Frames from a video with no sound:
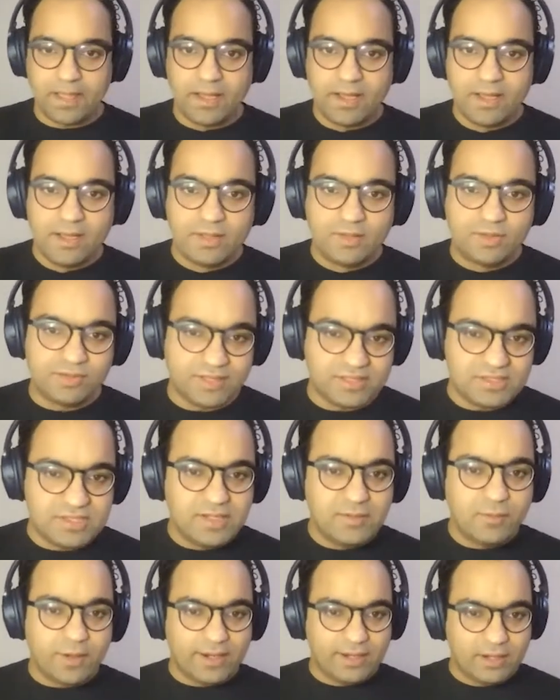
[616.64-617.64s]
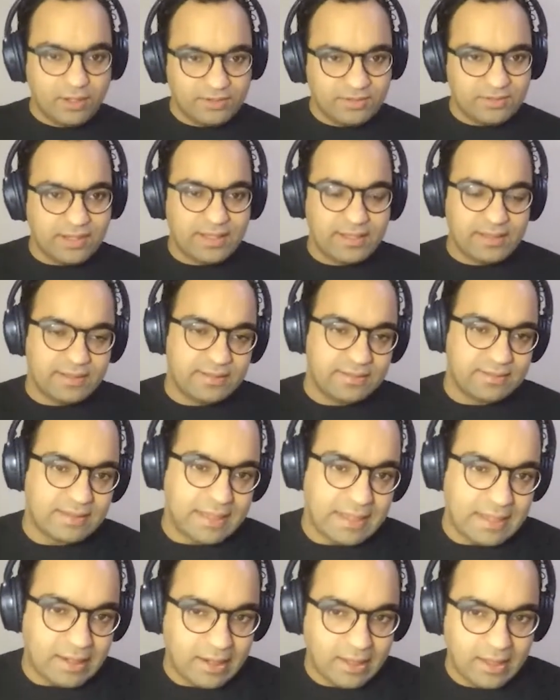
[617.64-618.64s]
So essentially what it looks like is
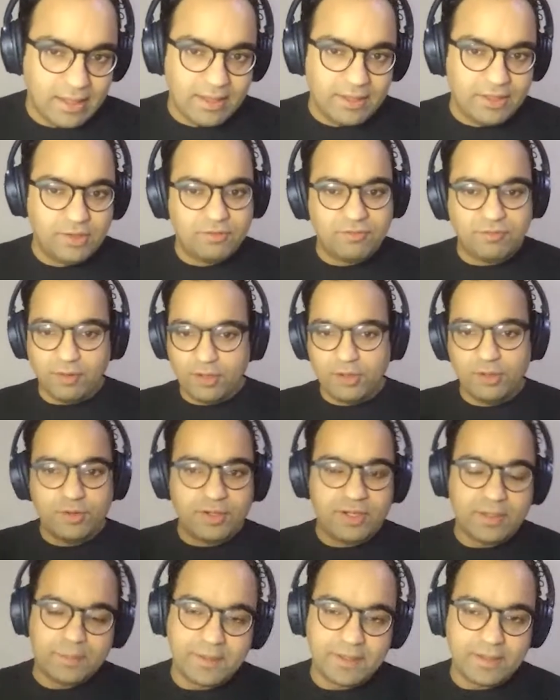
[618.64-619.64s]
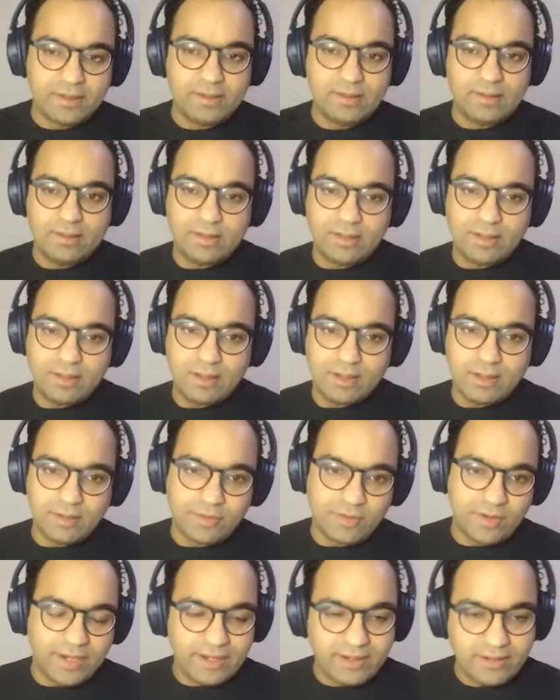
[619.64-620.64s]
that you follow your typical
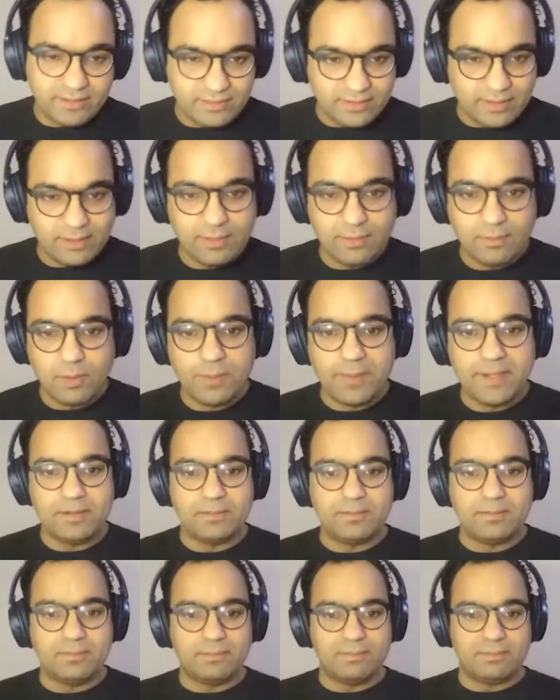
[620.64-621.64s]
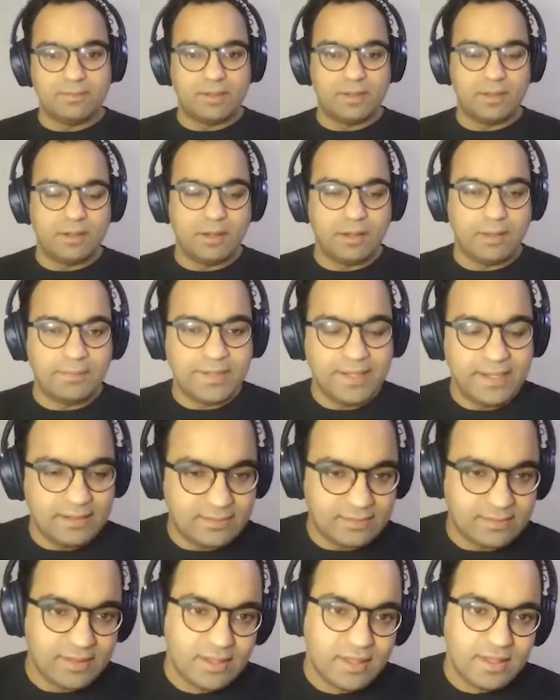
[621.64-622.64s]
gradient descent momentum
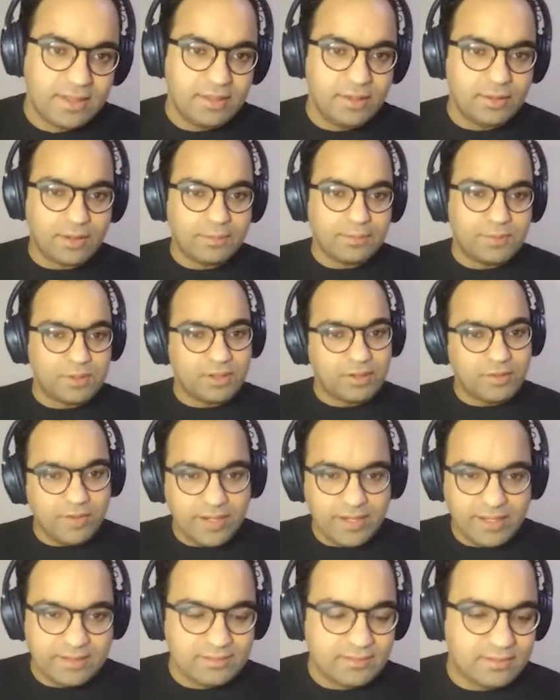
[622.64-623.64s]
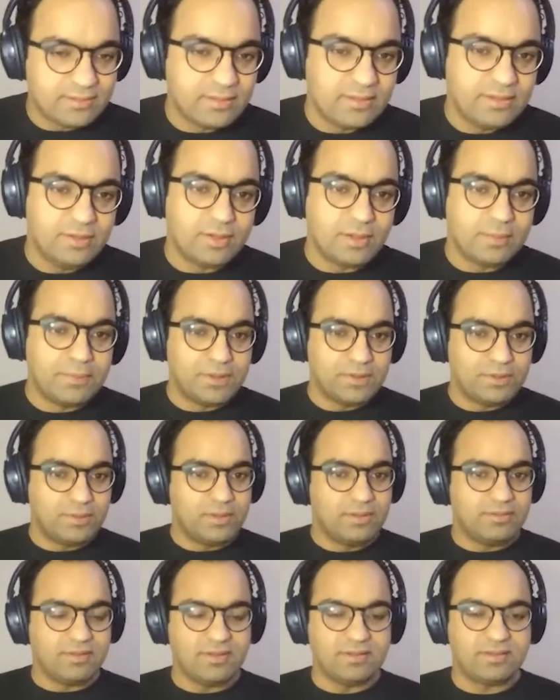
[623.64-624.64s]
updates. You compute the gradients, you compute
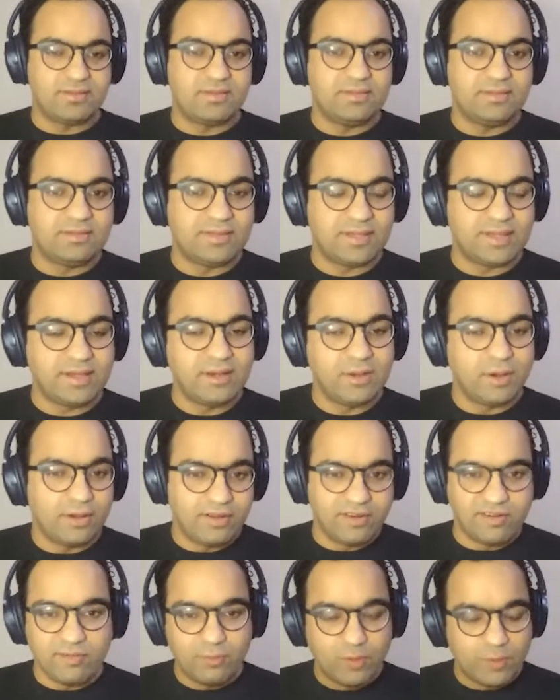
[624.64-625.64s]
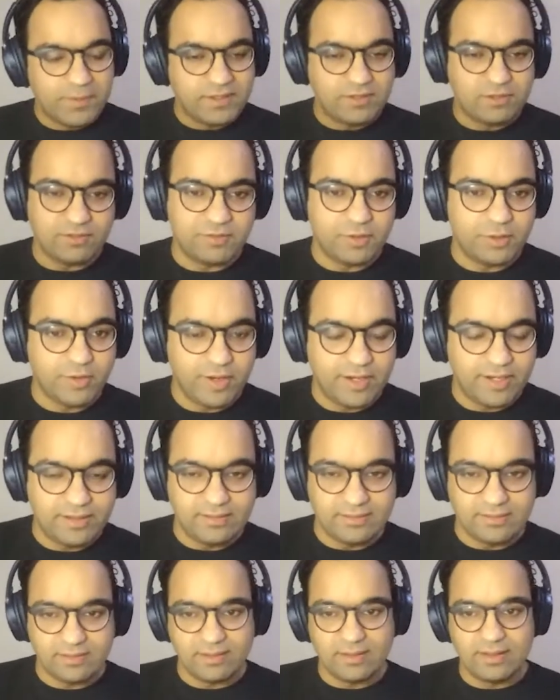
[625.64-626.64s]
the first and second order of moments of your
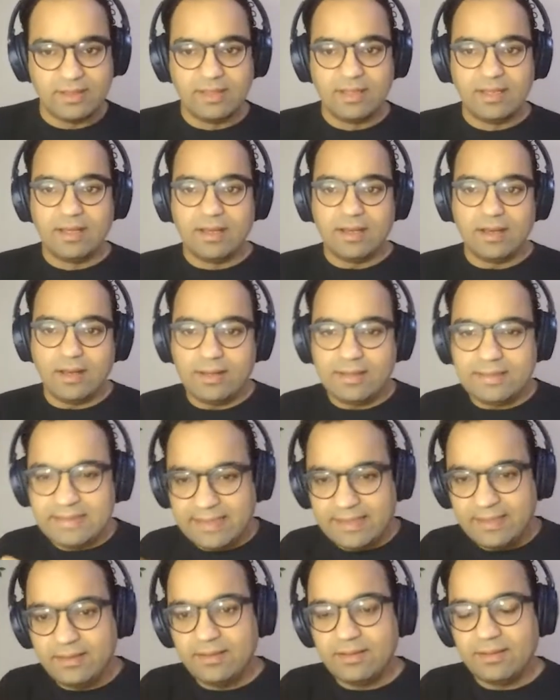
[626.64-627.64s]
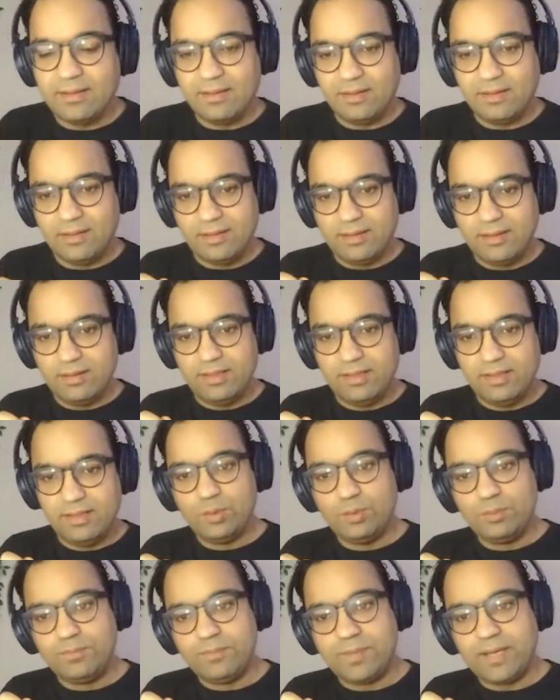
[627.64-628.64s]
gradients, and then
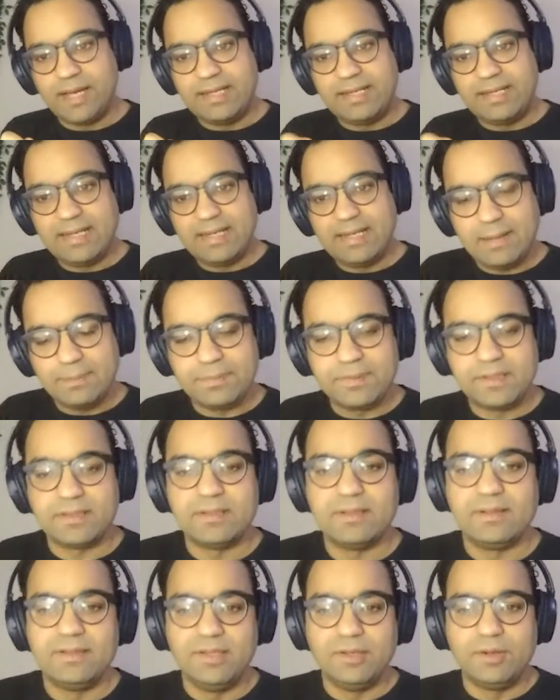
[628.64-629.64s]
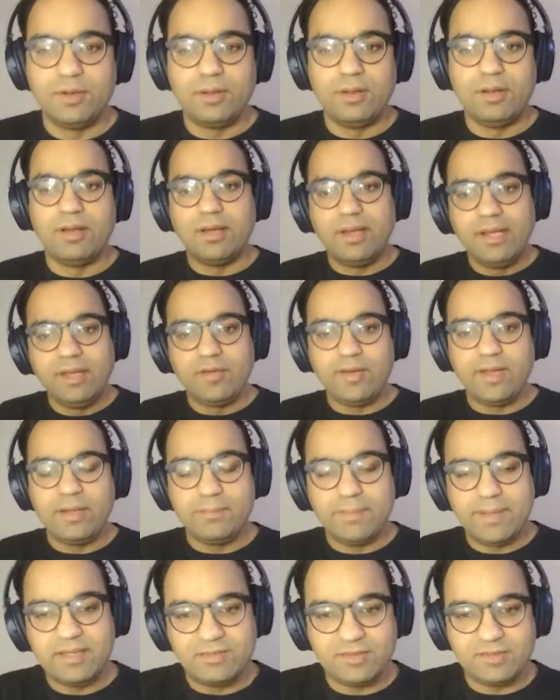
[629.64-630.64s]
you adapt your learning
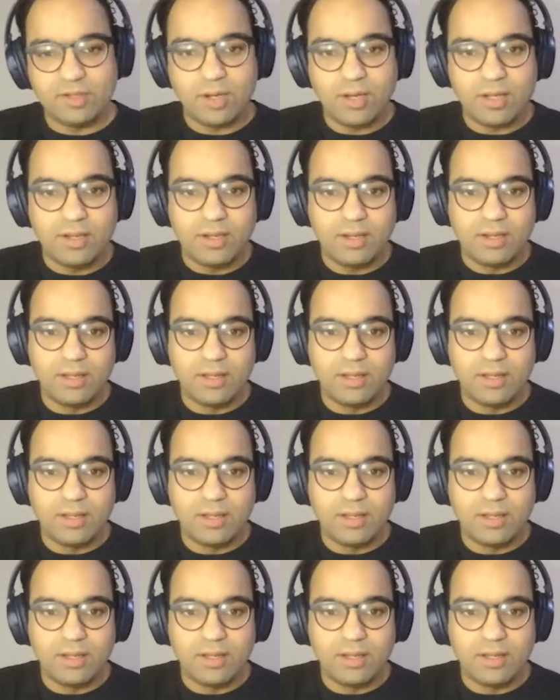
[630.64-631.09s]
rate based on